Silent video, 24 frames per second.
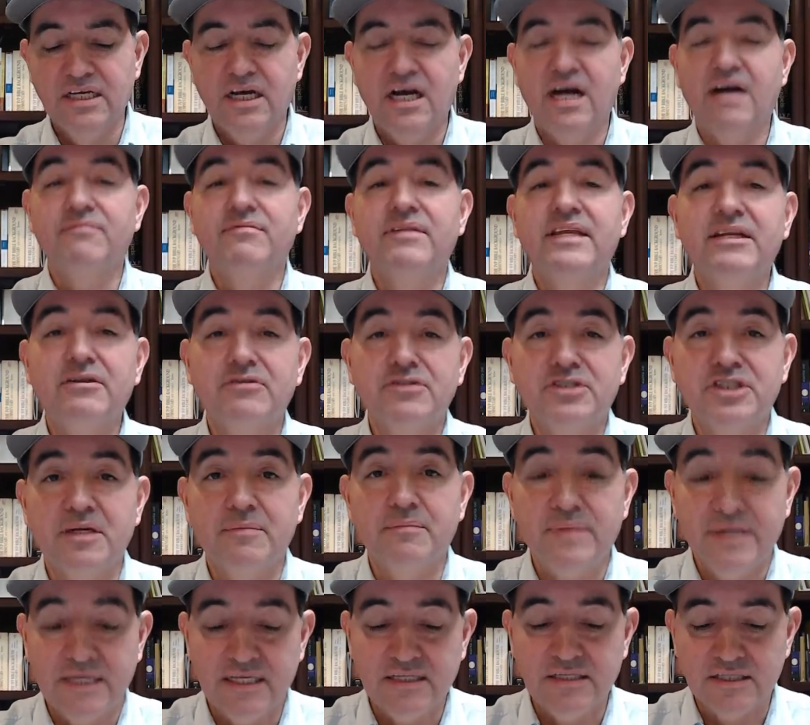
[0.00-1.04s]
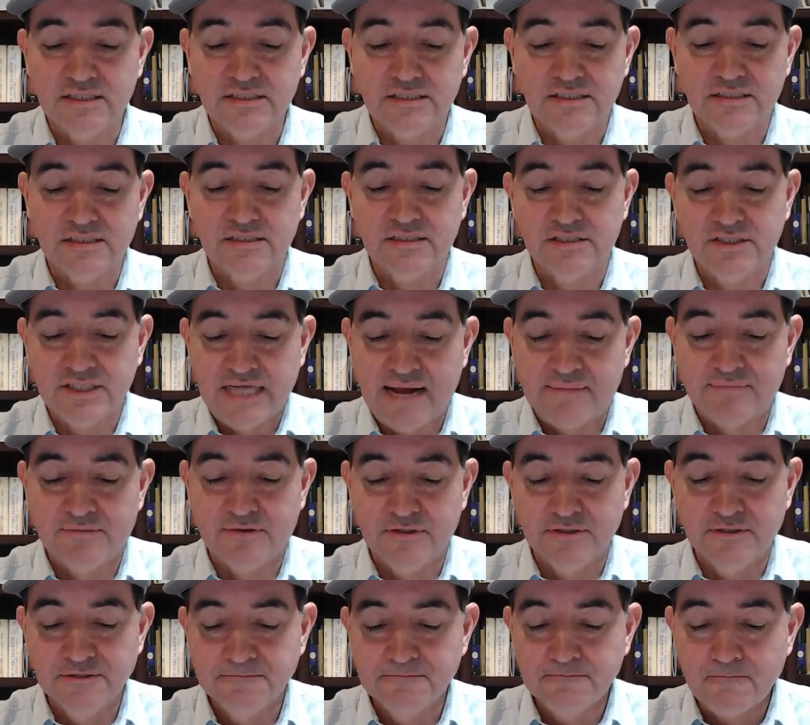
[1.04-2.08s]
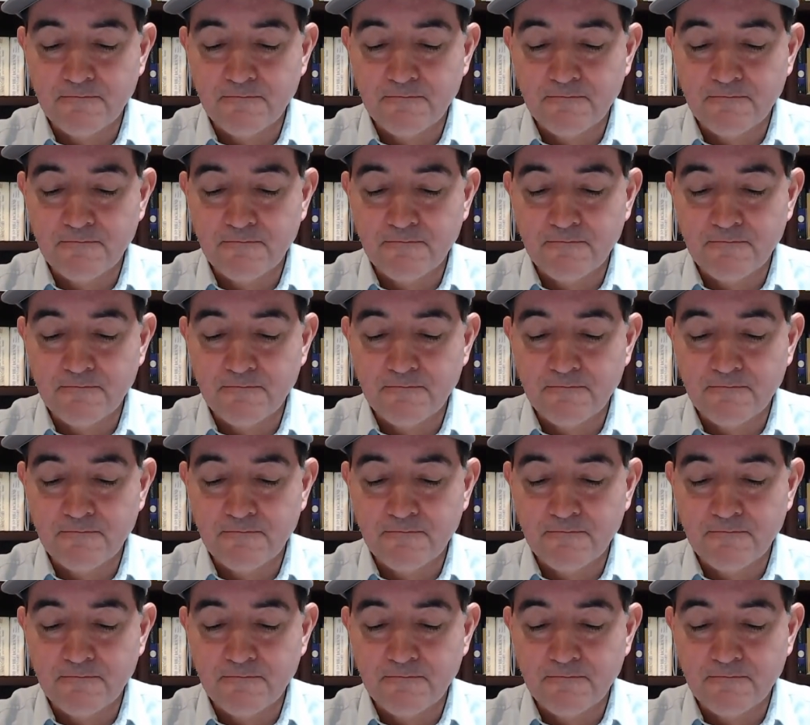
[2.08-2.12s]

of leadership in this chapter.